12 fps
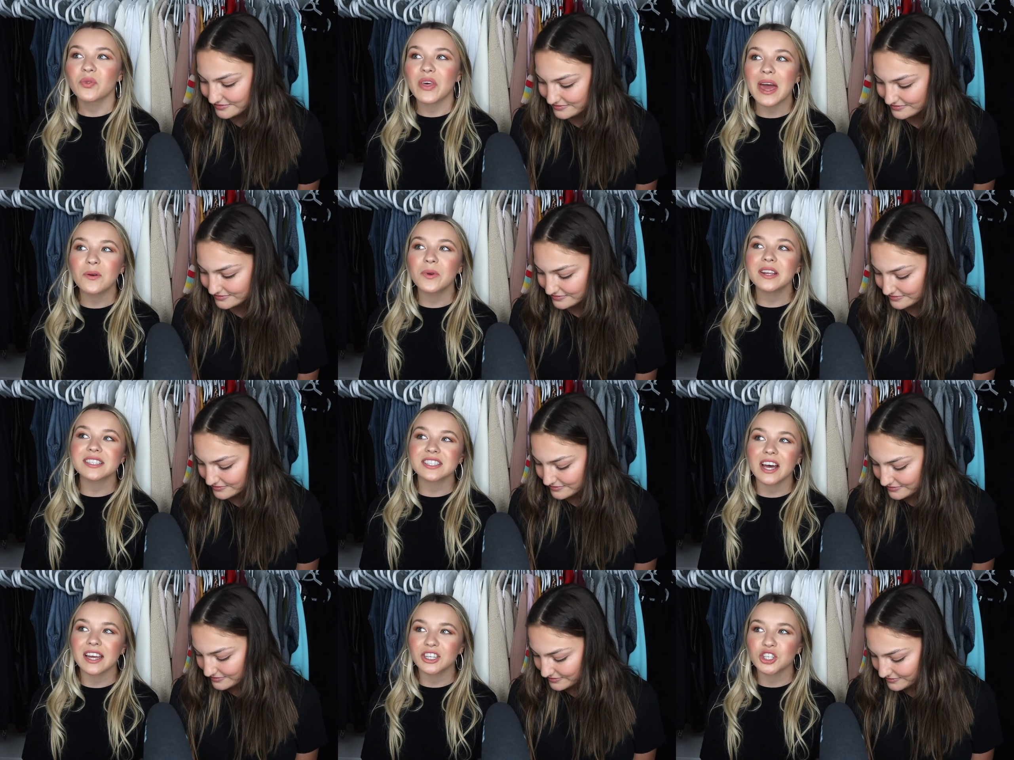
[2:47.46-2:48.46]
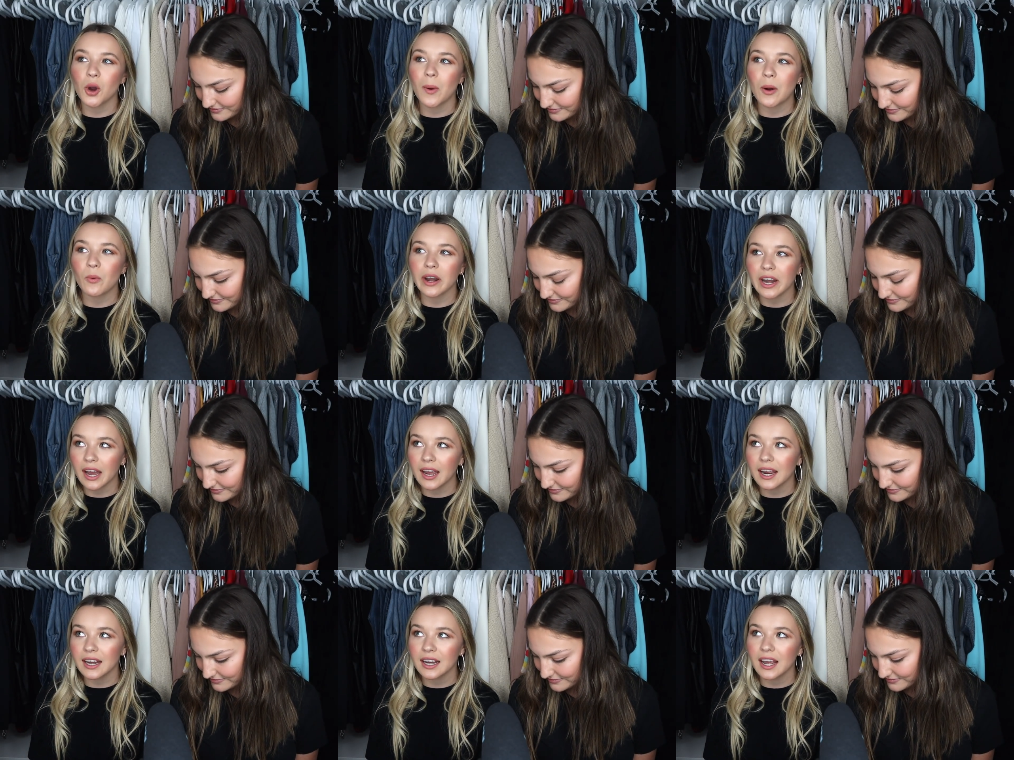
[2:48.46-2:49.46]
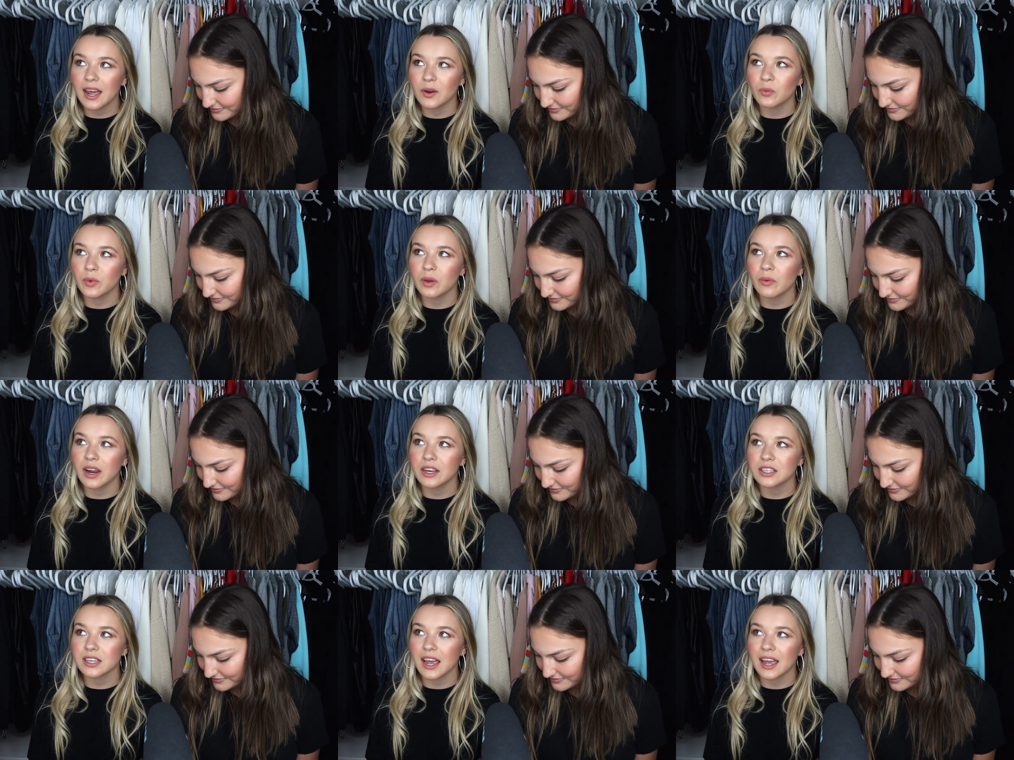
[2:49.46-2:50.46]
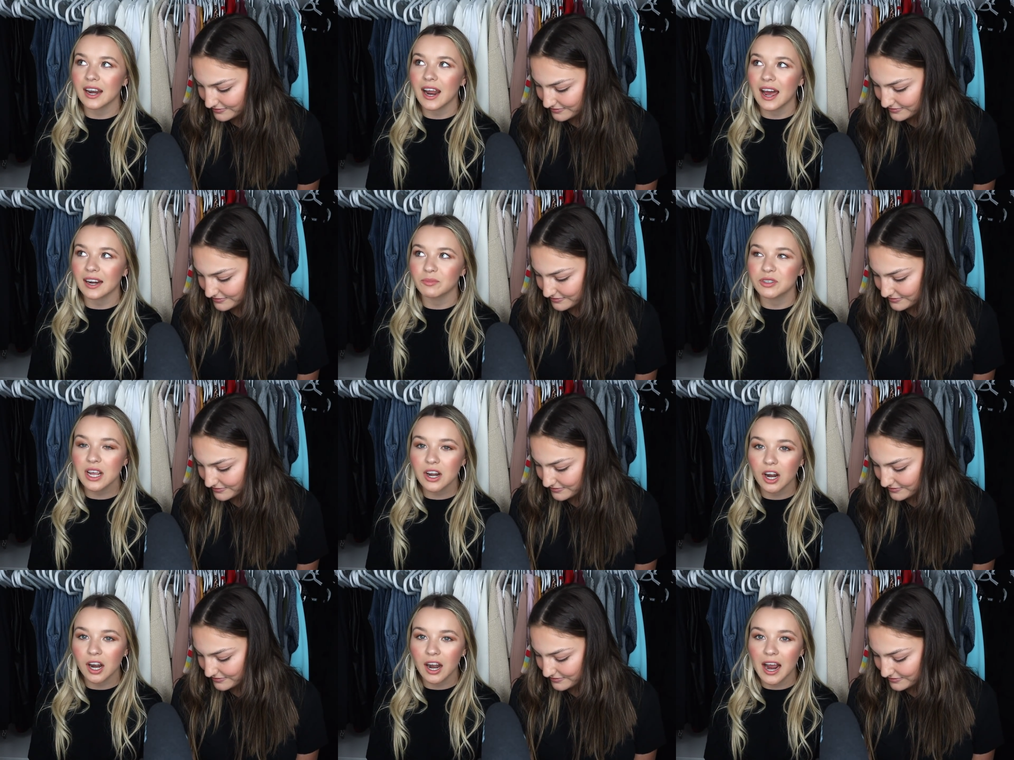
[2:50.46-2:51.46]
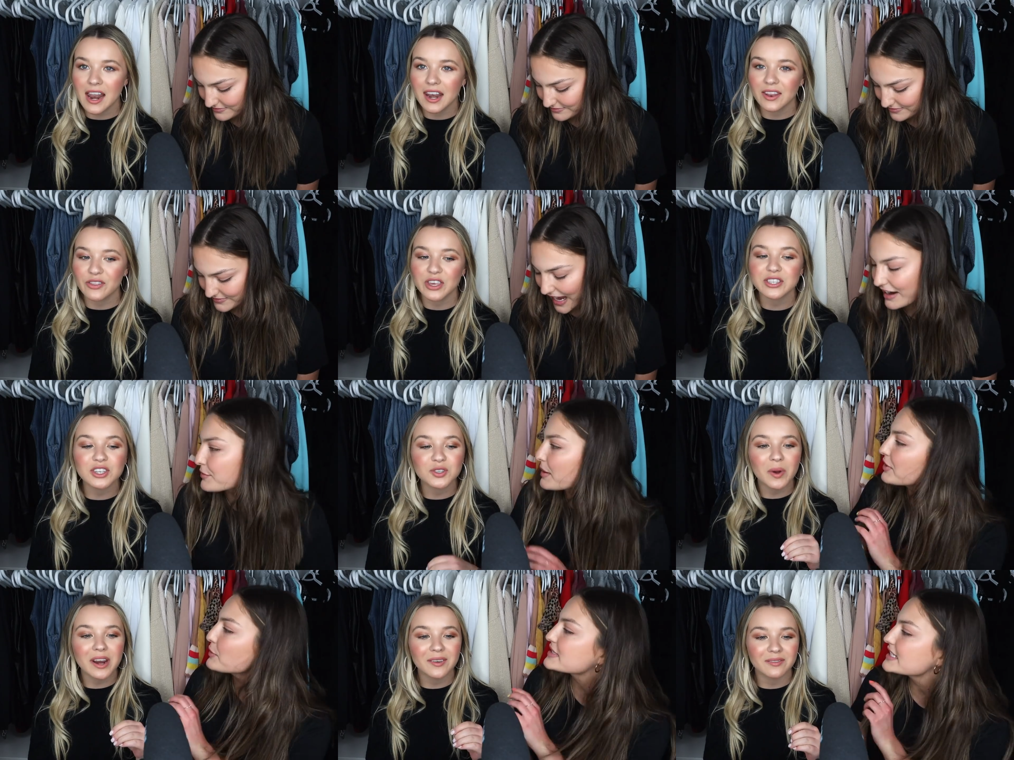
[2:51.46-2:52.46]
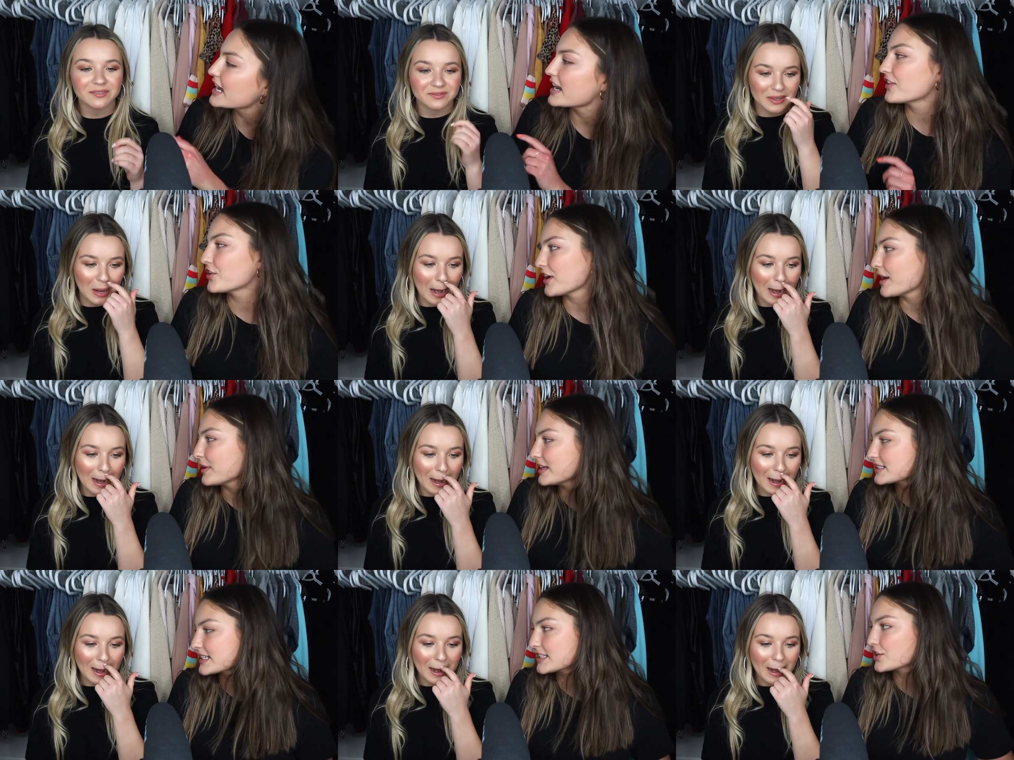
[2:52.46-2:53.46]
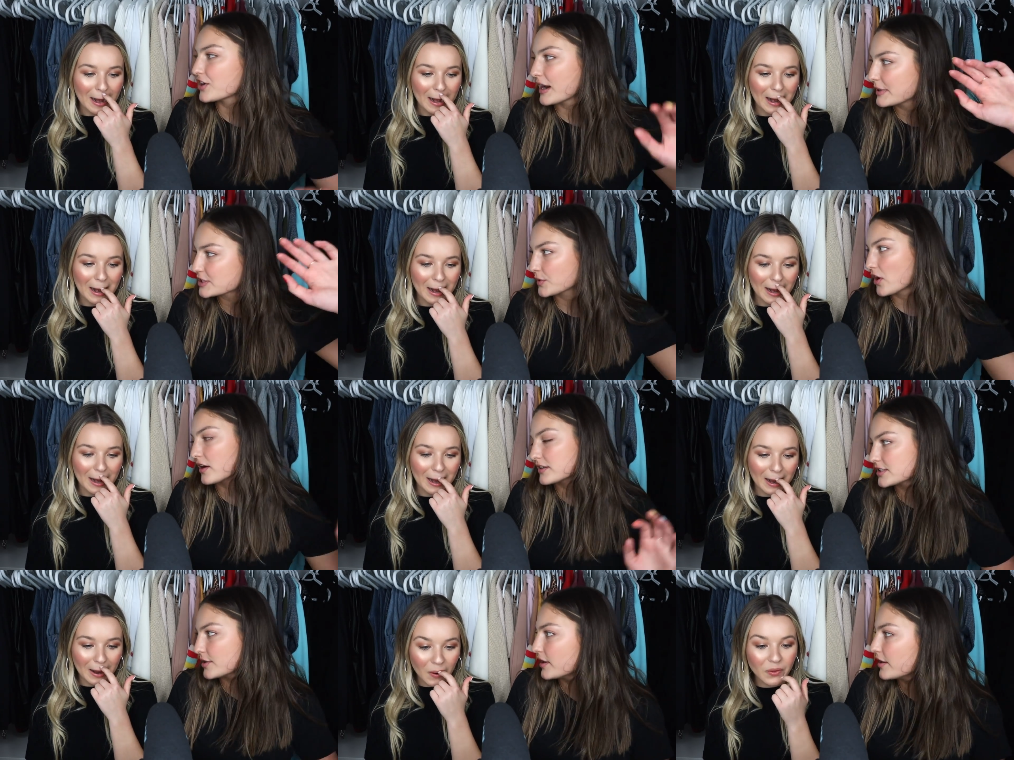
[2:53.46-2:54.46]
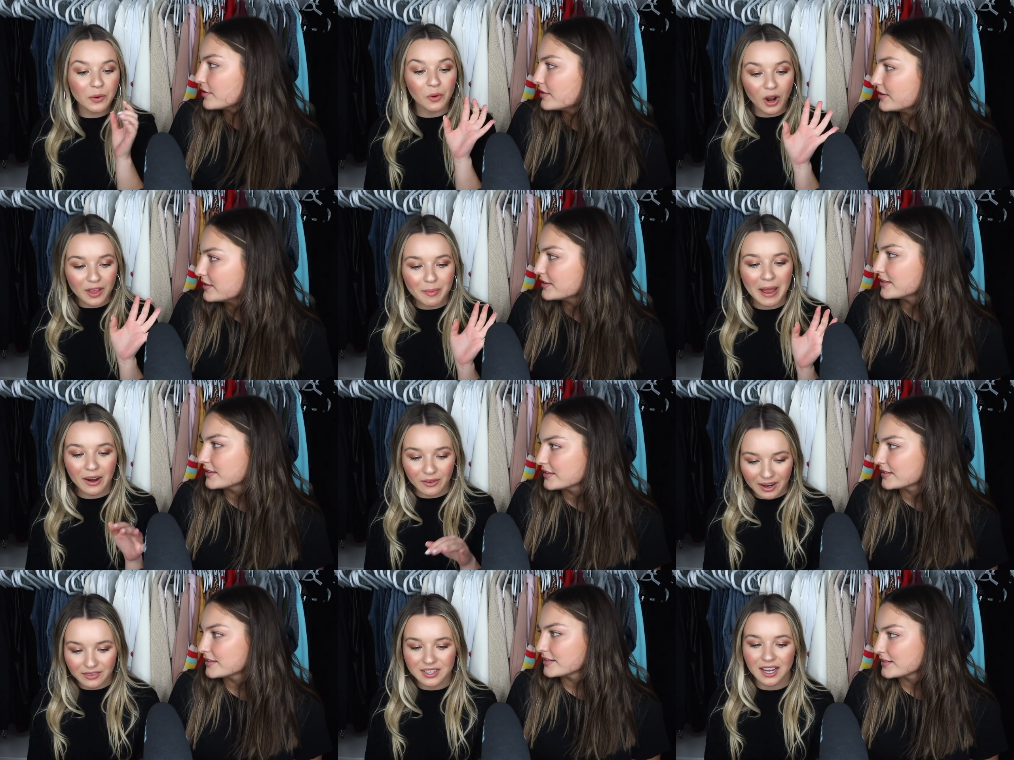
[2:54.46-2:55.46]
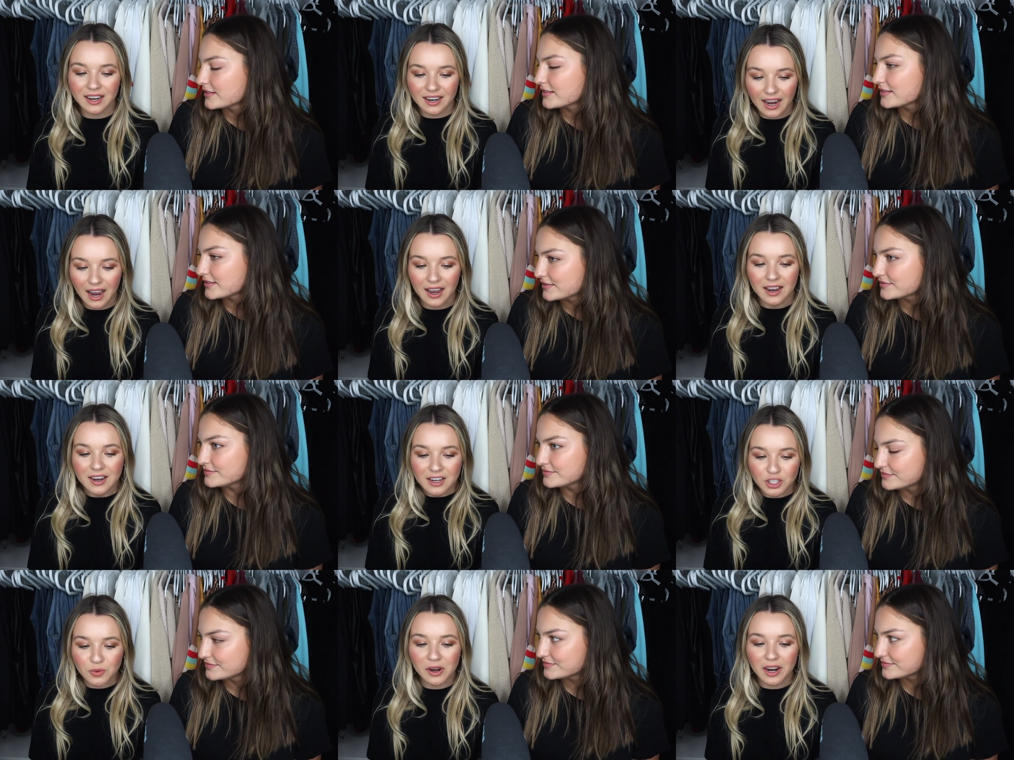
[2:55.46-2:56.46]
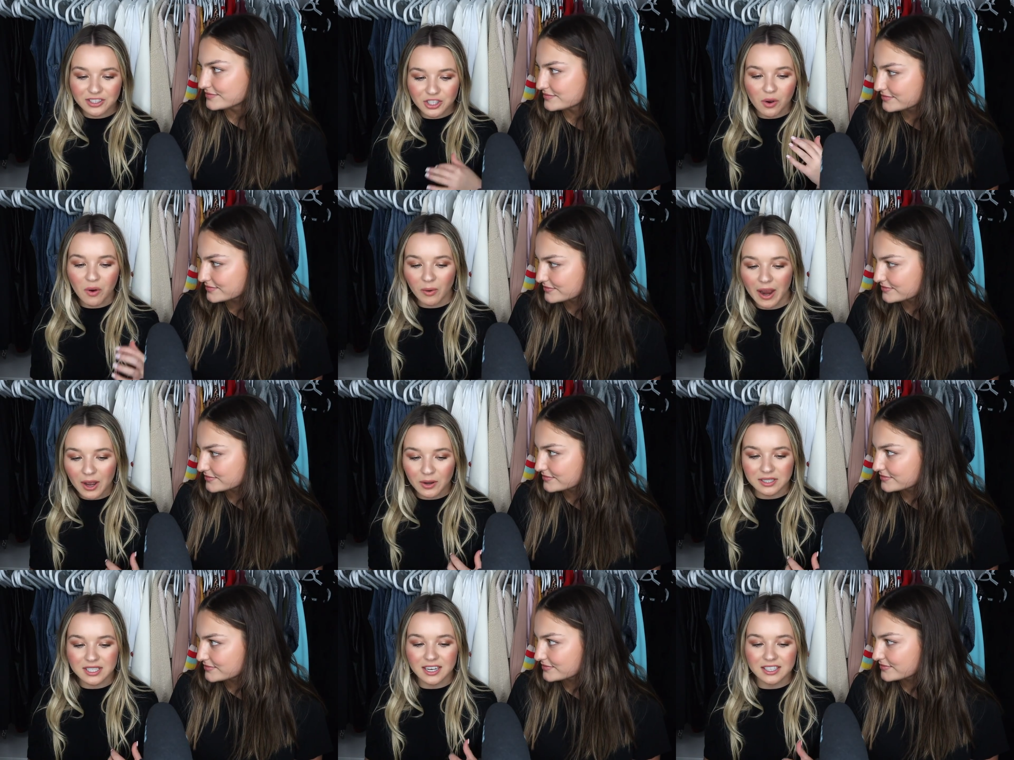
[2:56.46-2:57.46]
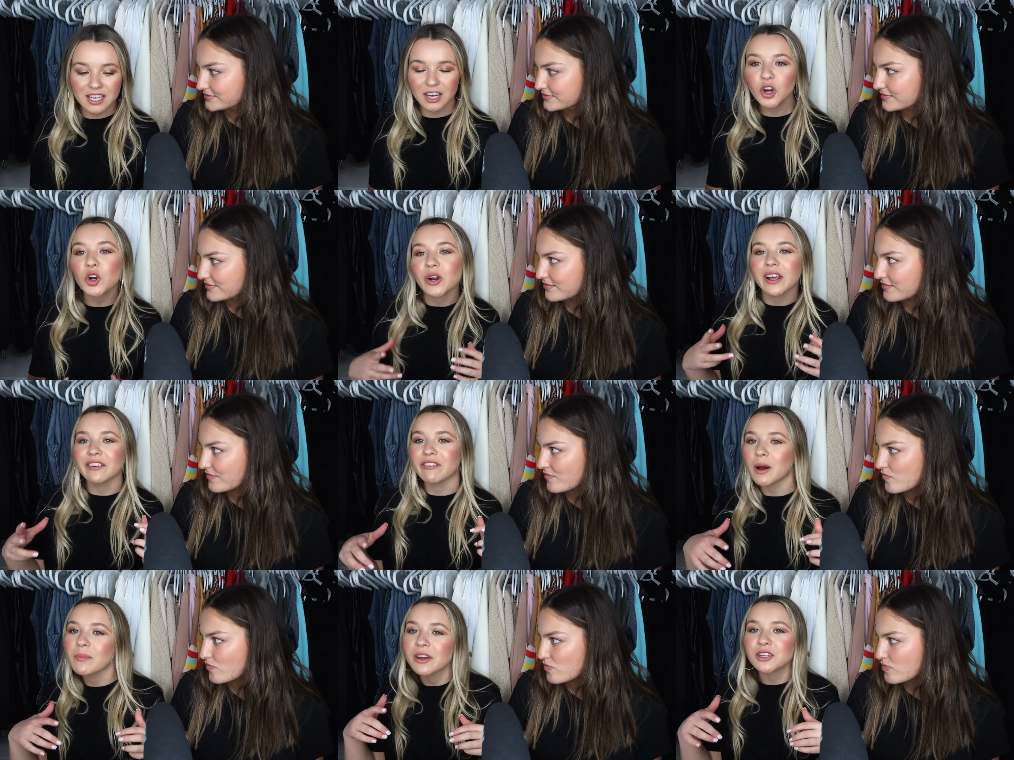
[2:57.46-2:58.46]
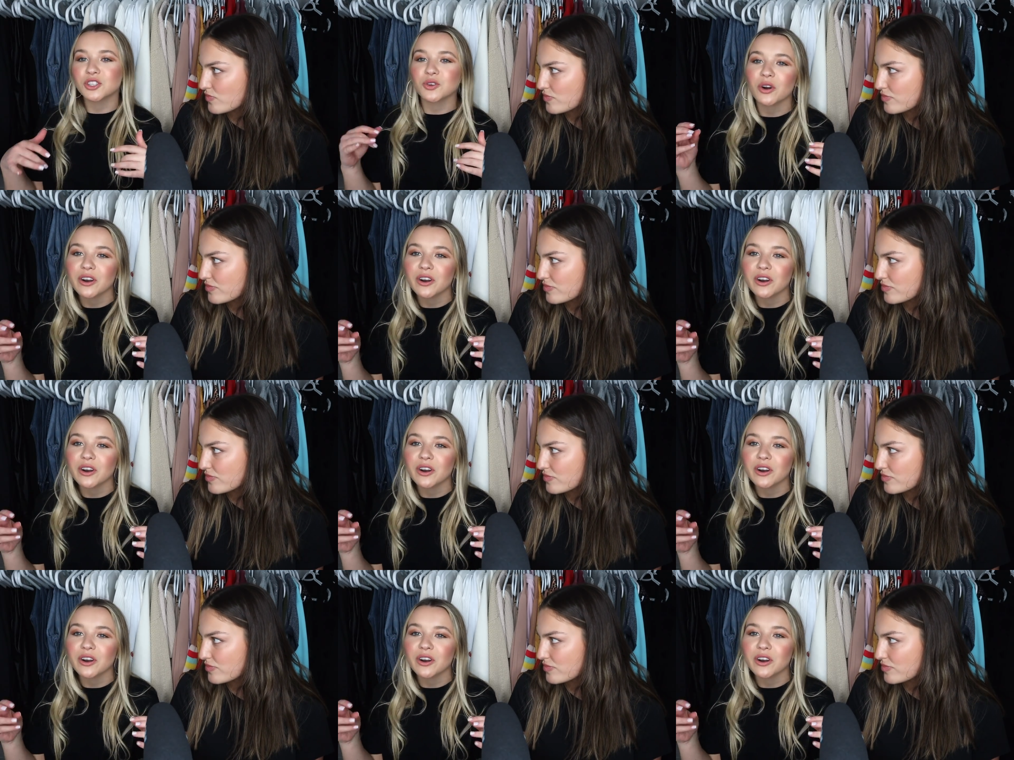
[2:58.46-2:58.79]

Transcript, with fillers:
Speaker 1: then we decided to go out one night and we went and had dinner. And this I remember it was it, the night of the
Speaker 2: Grammys because the Grammys were on So Oh, they were
Speaker 1: on in the background. Yeah, yeah, yeah. So we were at Soho House, and it's like a creative hub there, so you